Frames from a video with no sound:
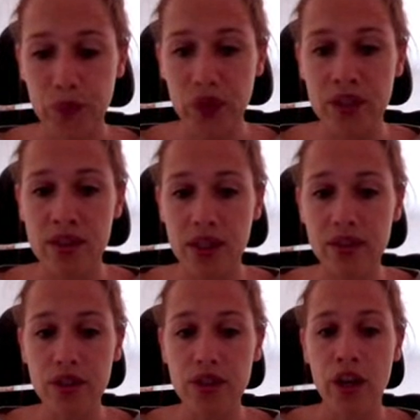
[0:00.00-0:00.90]

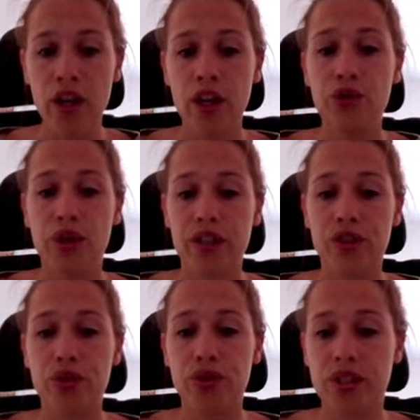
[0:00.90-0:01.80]
senders. You can
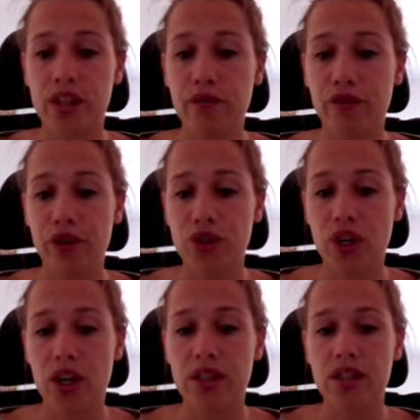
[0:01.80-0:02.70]
use the same
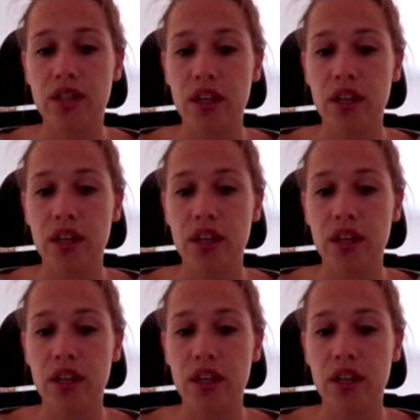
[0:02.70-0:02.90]
functionality